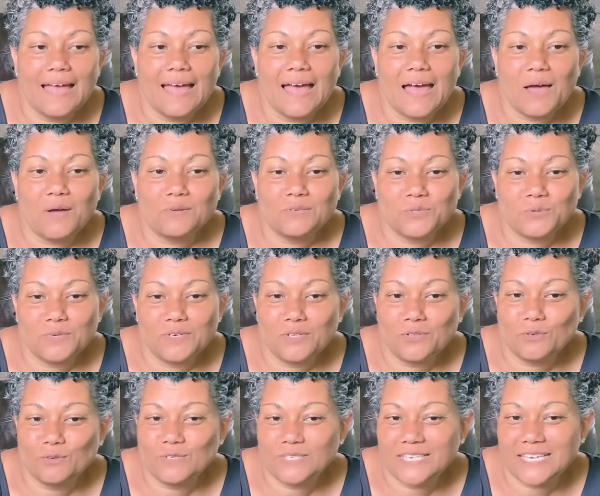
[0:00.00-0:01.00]
was one of
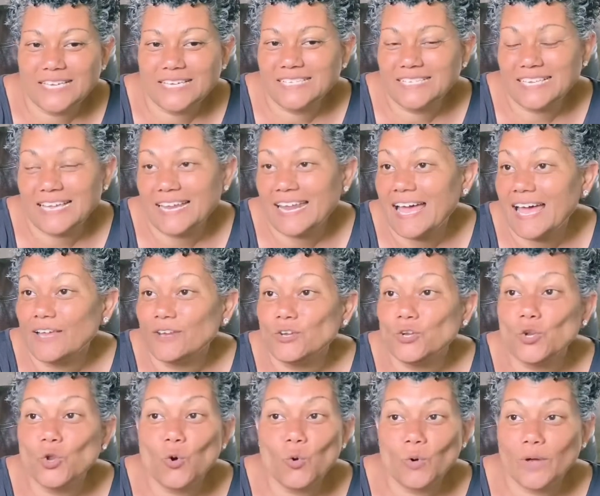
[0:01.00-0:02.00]
those kids that had
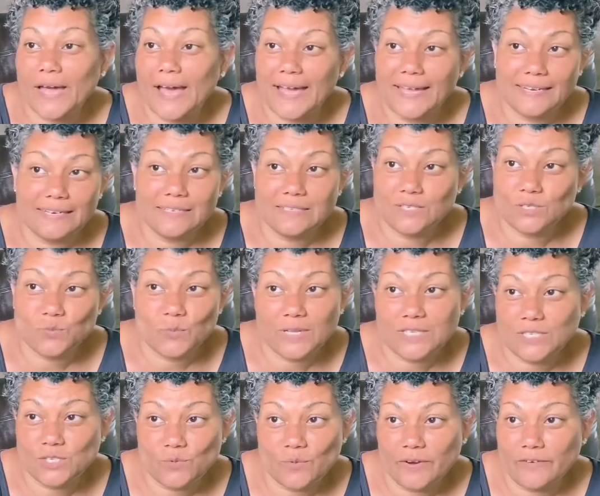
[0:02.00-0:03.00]
no guidance
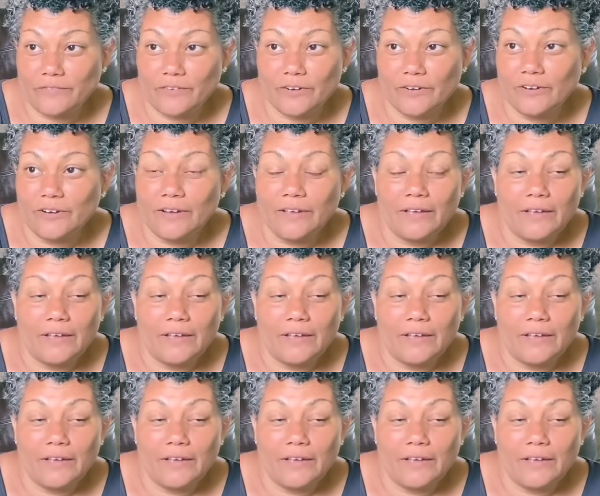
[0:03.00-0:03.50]
whatsoever.